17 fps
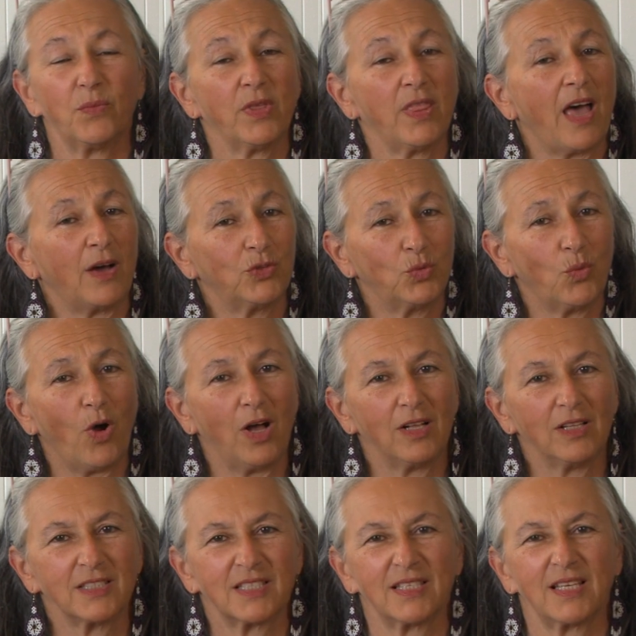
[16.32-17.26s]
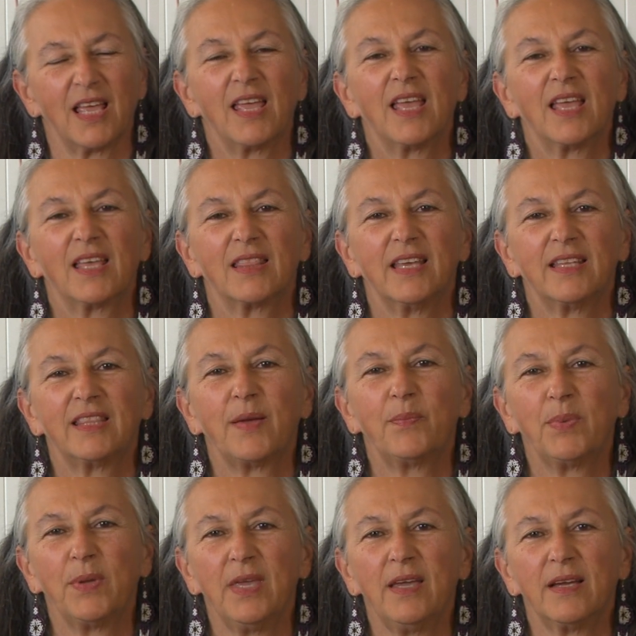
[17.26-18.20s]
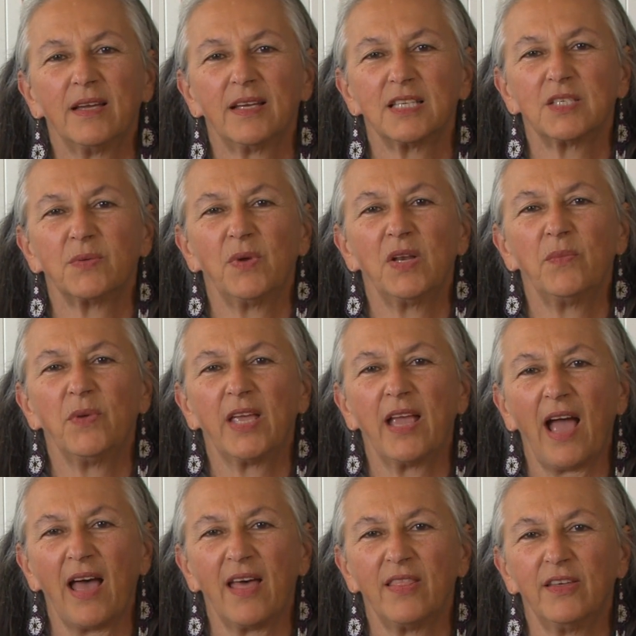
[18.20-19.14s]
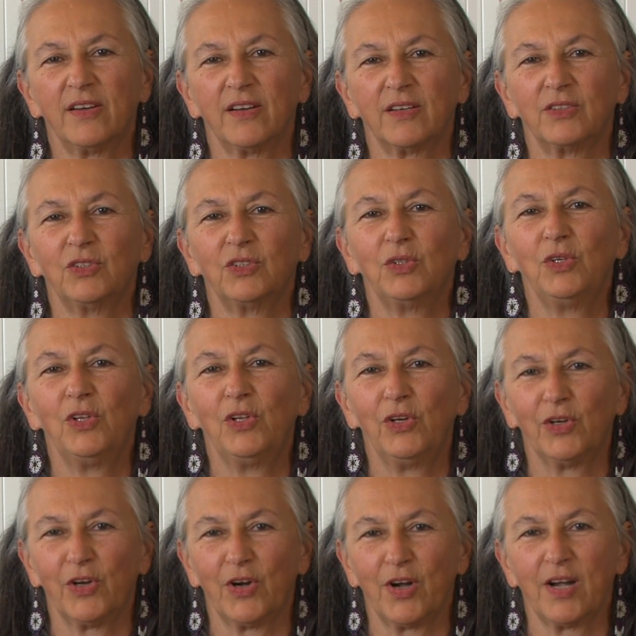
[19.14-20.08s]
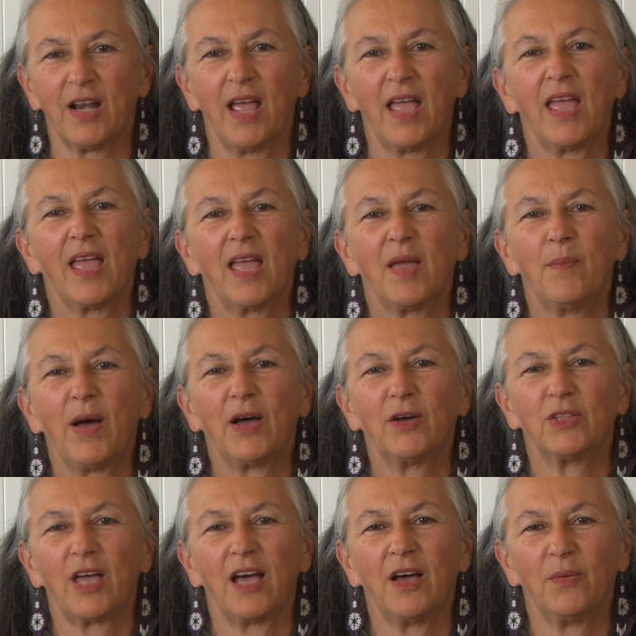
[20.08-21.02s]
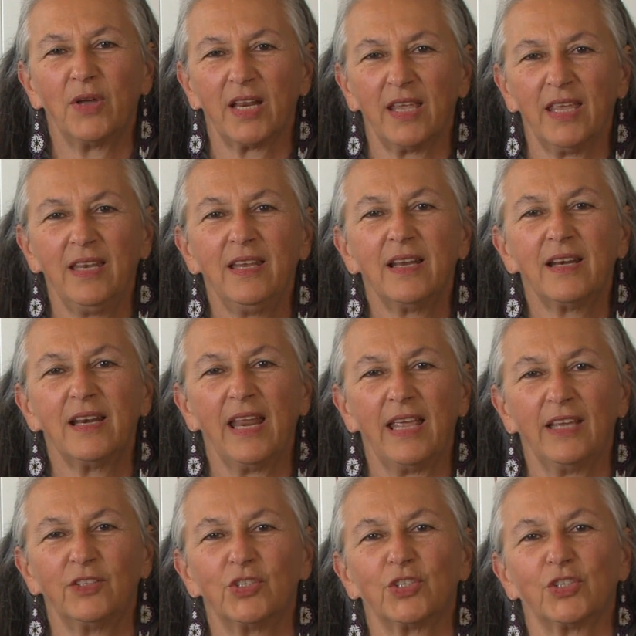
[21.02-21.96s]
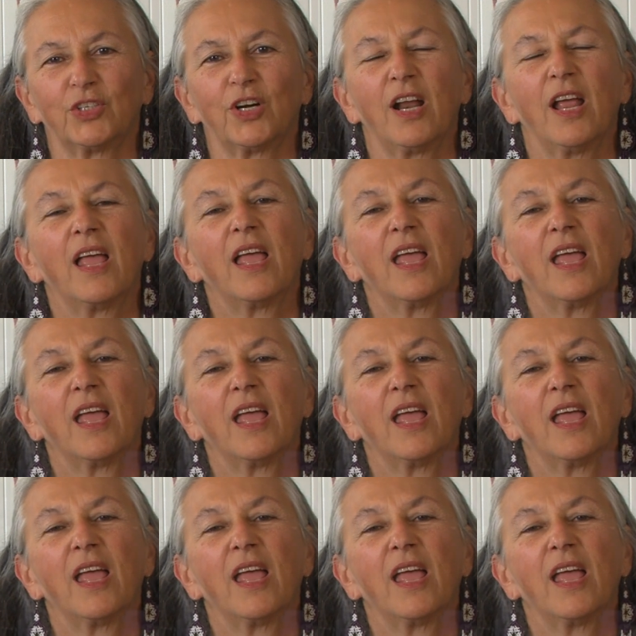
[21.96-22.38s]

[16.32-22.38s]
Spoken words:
without walls that appears when we gather to learn about our inner nature